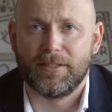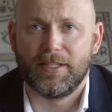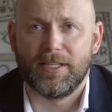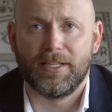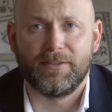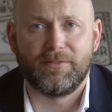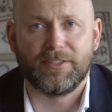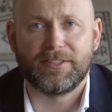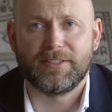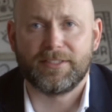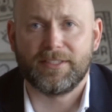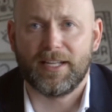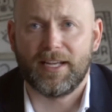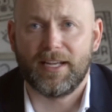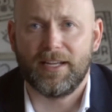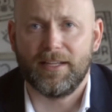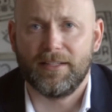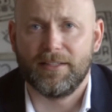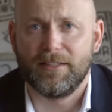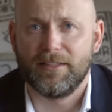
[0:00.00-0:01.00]
If it's
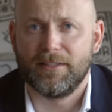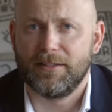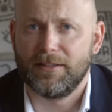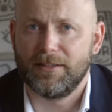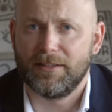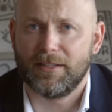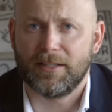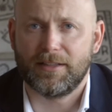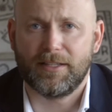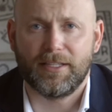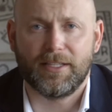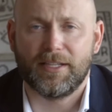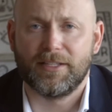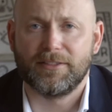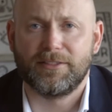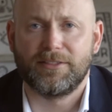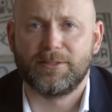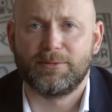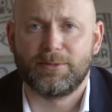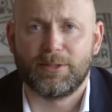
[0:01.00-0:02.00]
not, nothing
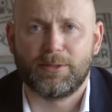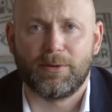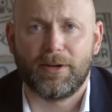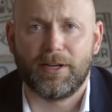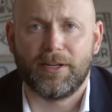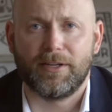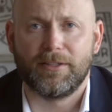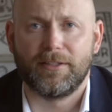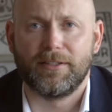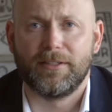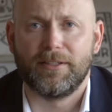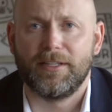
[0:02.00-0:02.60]
else is required.